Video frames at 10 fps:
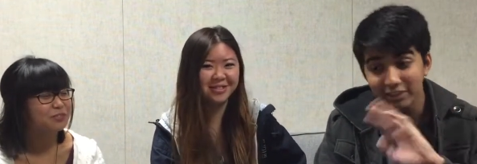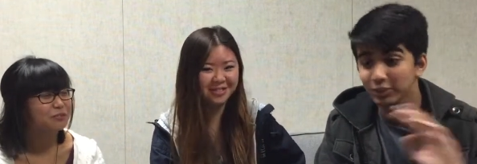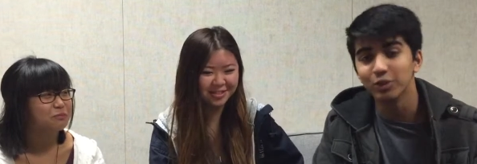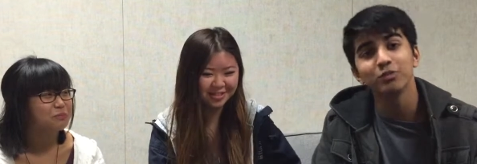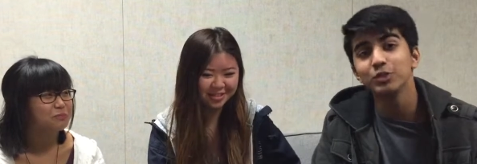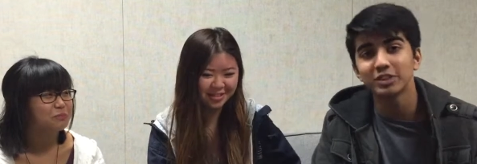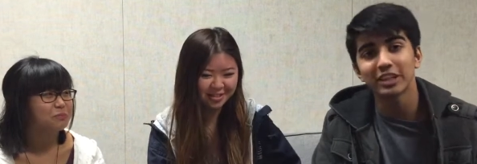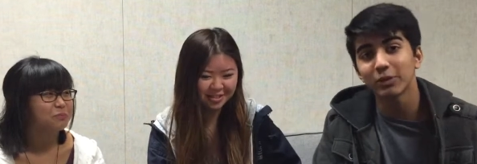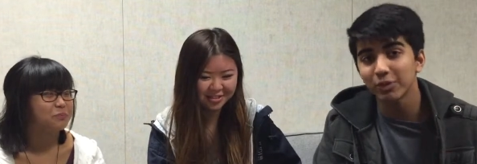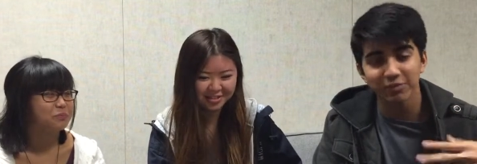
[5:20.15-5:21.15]
Speaker 1: you know, if you say
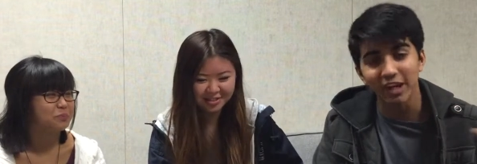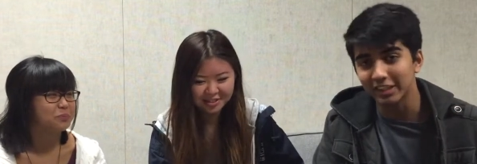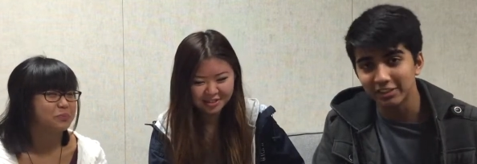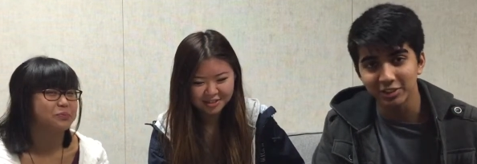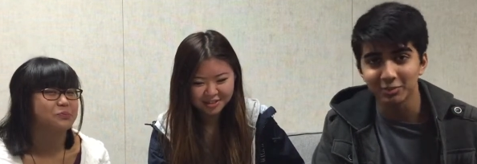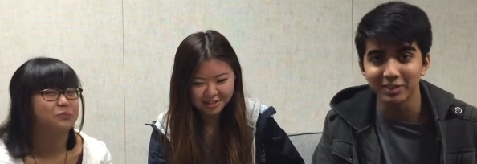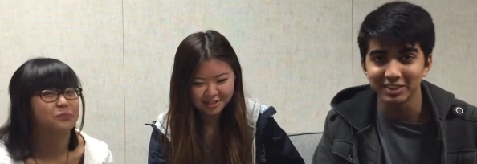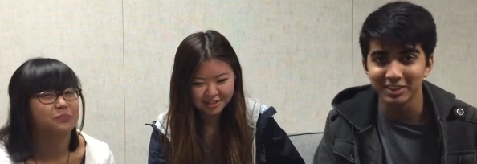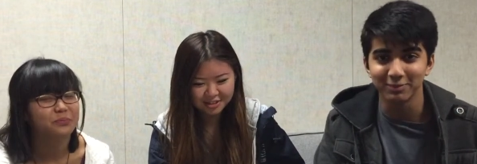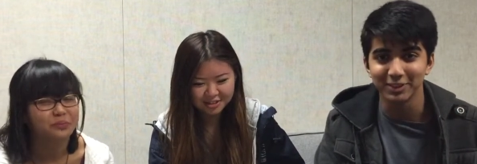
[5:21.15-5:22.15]
that word, fine, that's your
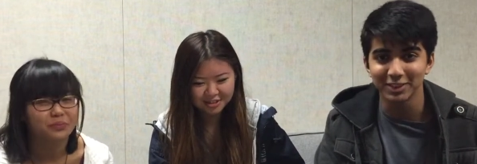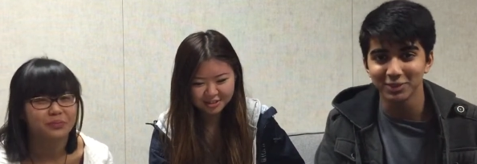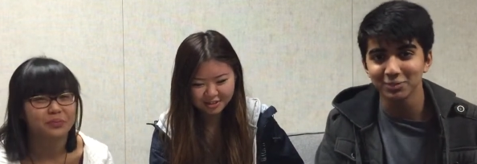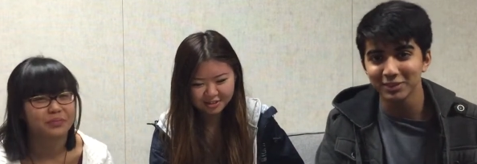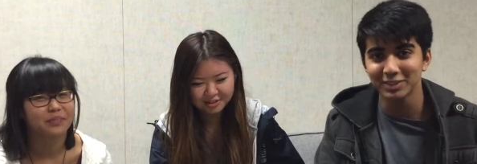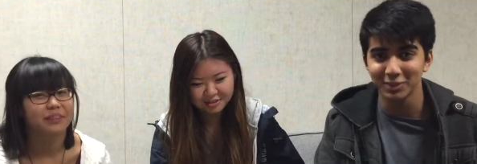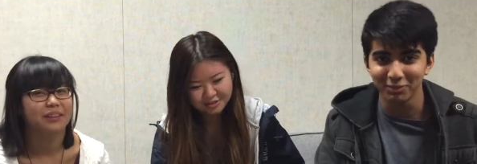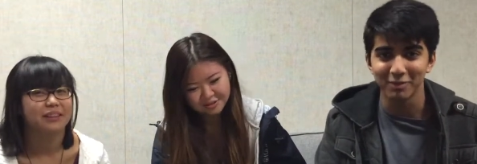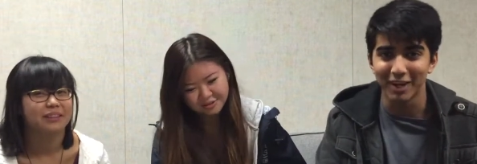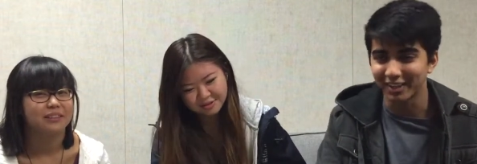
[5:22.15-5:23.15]
business. But just don't be
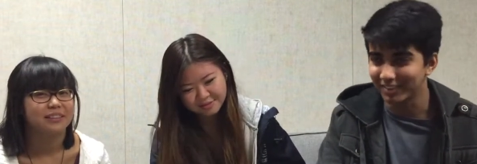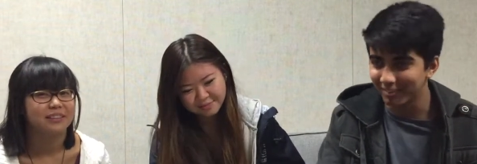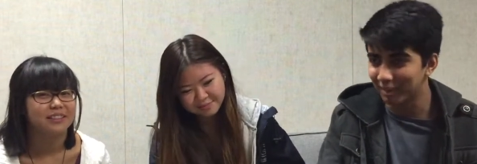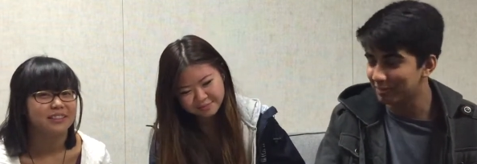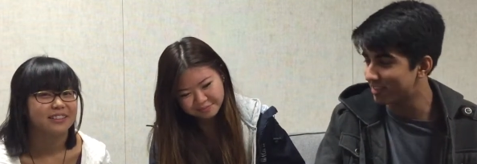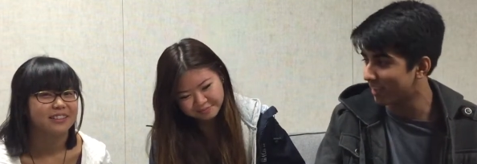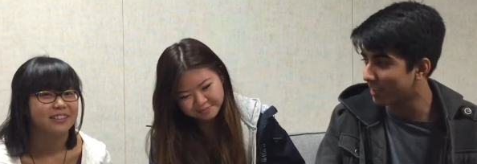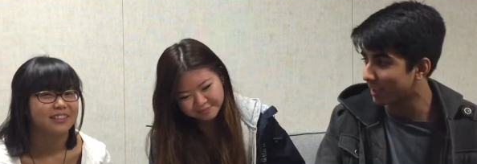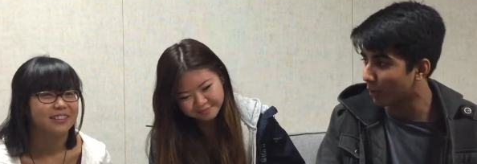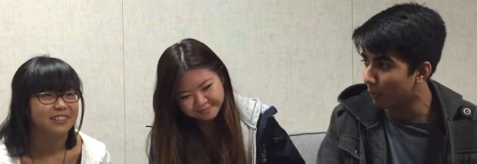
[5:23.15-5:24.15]
stupid about it and like say
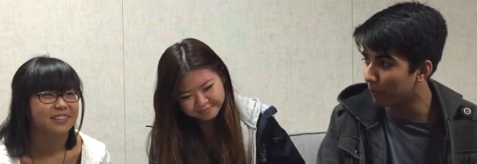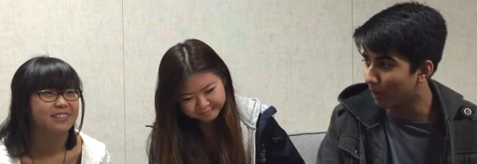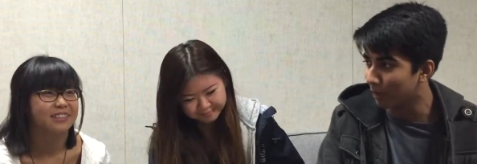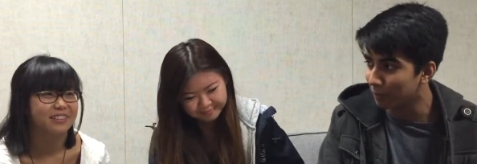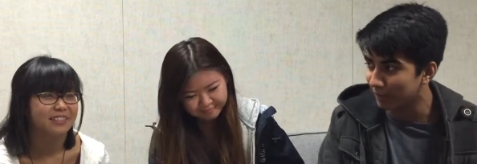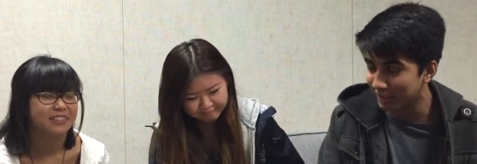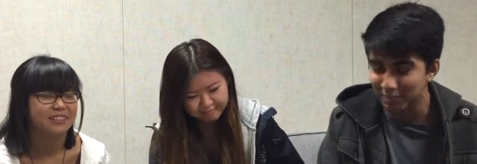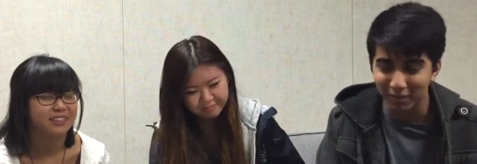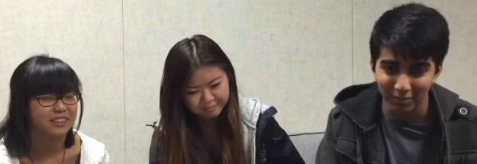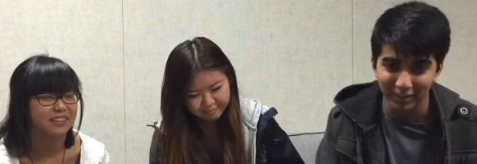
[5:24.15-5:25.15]
it like op- all openly
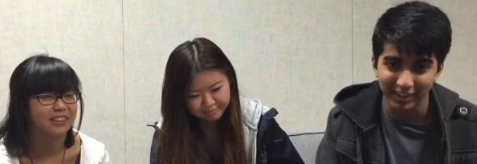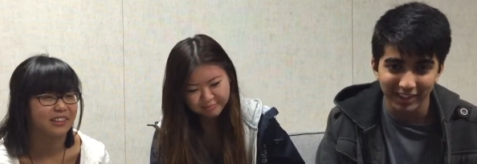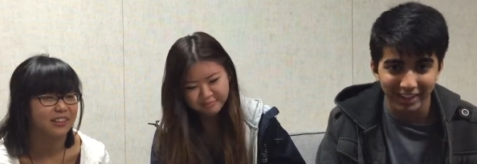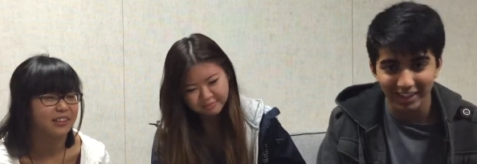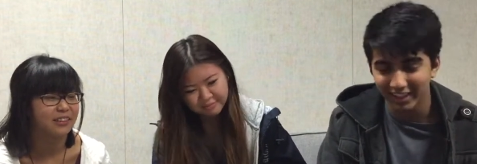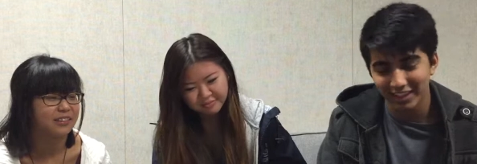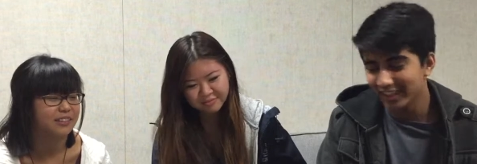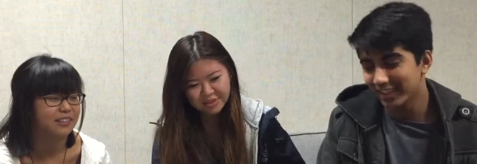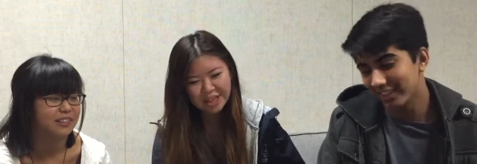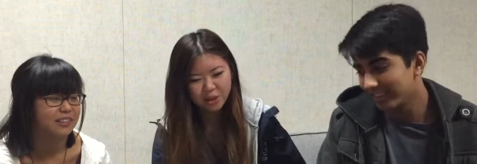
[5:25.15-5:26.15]
in public.
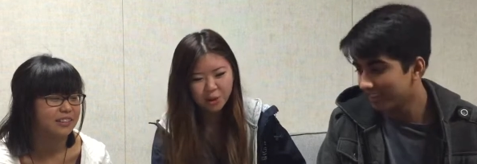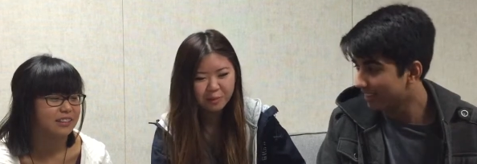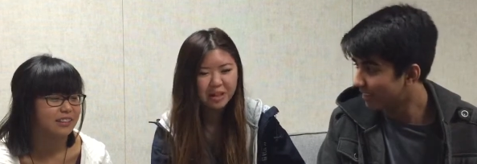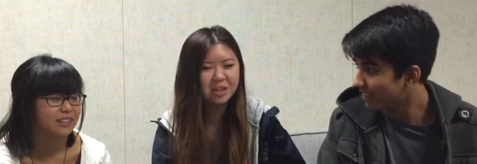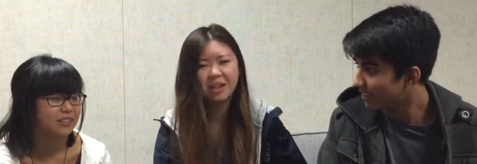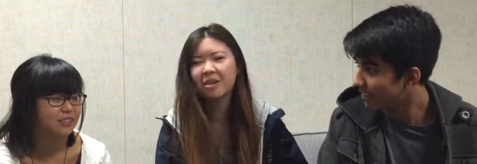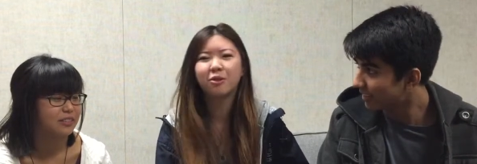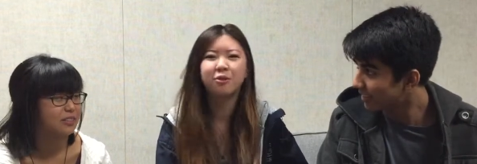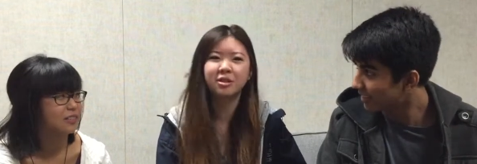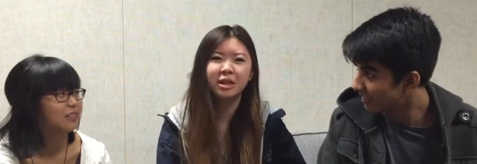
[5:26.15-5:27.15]
Speaker 2: Yeah. and going back to like
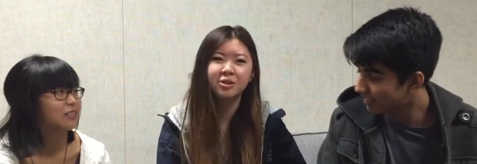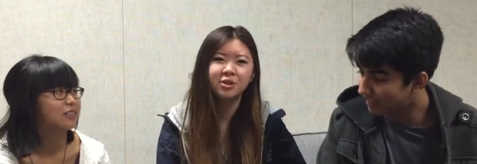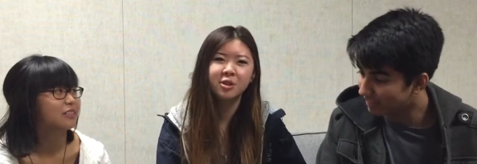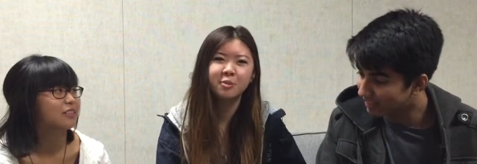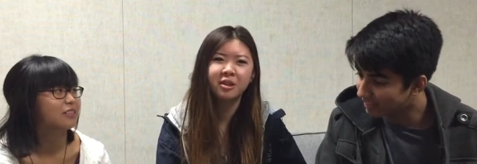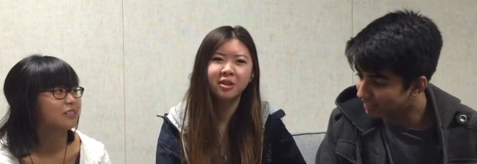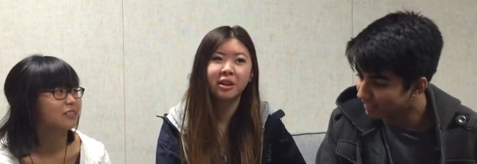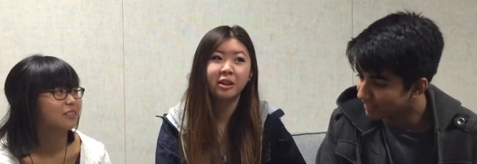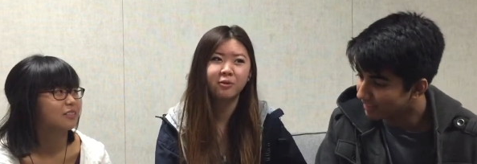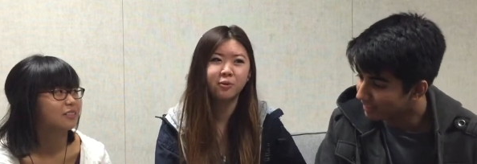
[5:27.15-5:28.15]
the whole censorship thing,
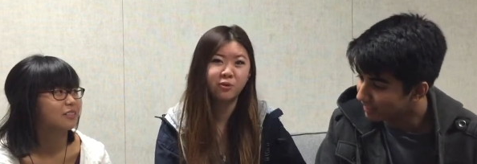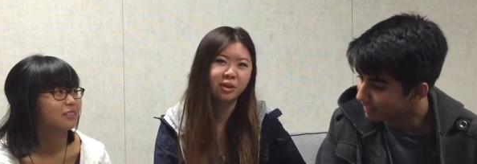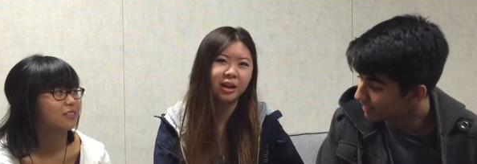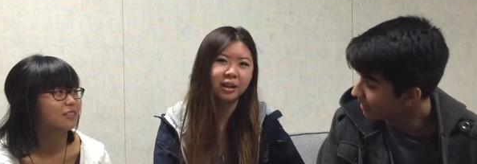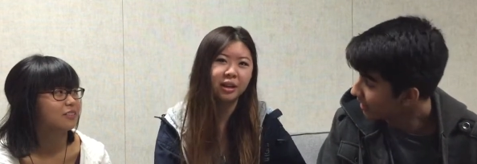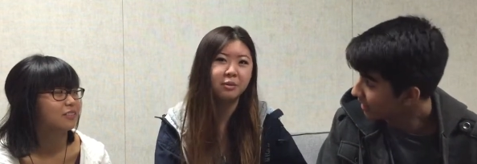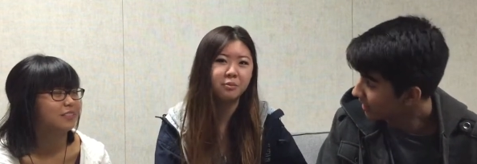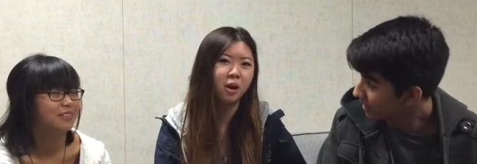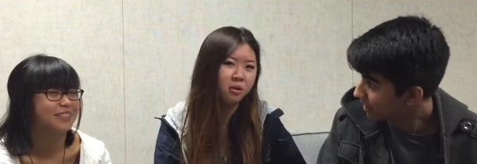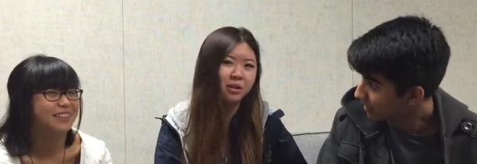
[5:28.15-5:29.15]
like with like it,
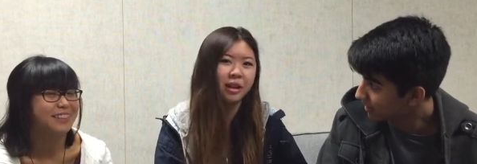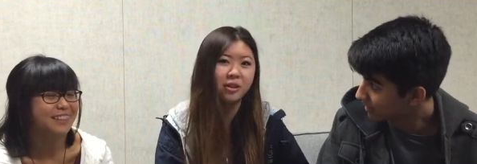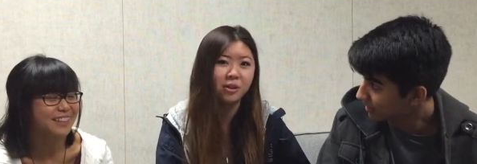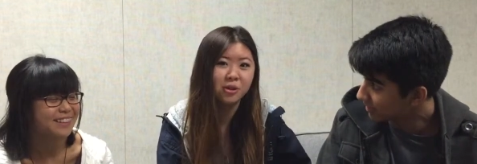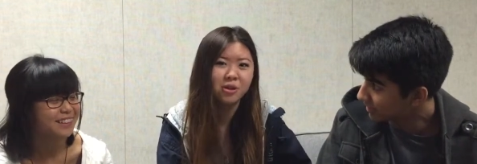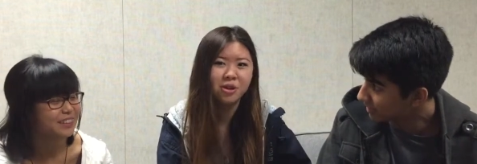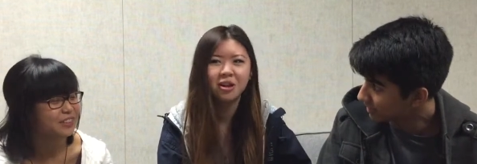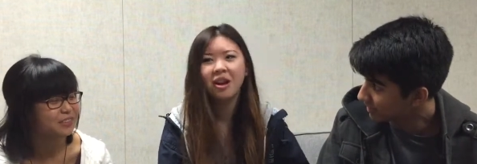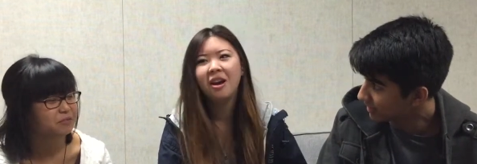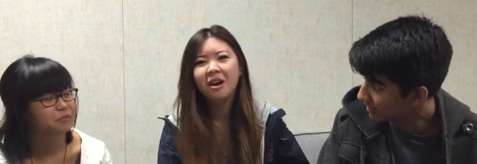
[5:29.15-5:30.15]
like
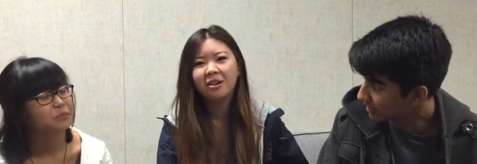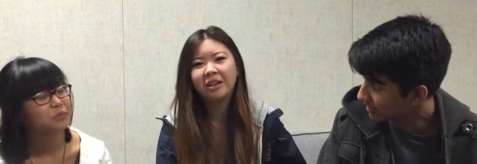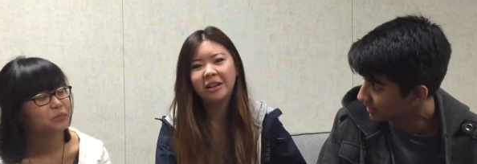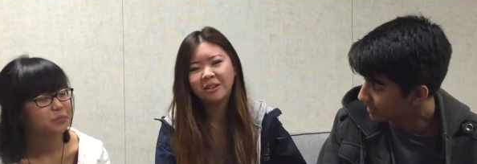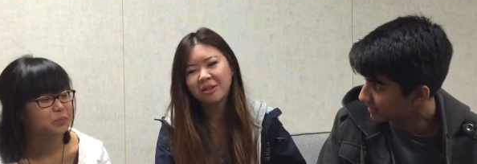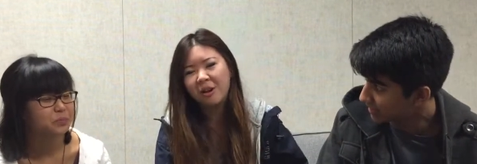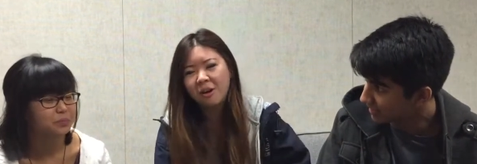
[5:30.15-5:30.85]
literature, like the